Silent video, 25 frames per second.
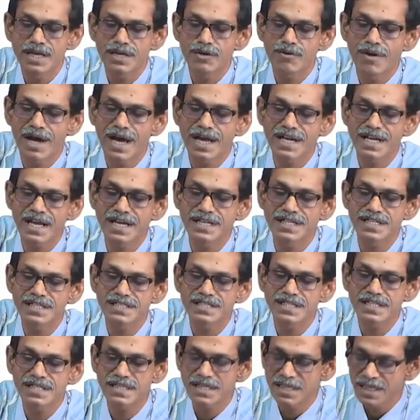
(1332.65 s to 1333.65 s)
You had
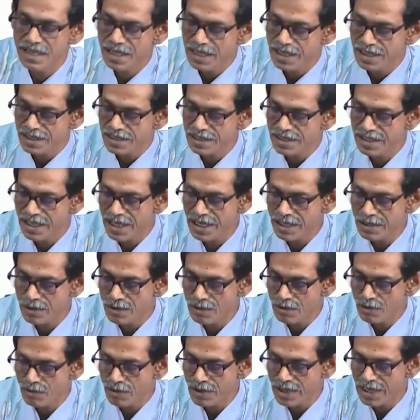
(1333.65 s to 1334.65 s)
antigen,
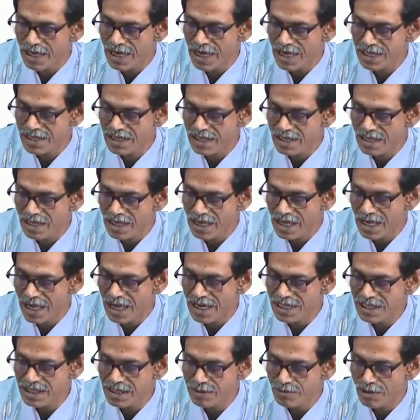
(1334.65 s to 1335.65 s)
then we had
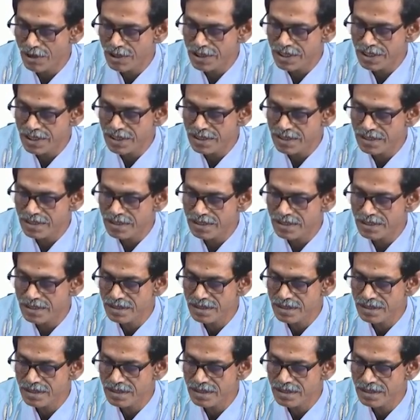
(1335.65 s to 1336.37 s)
antibody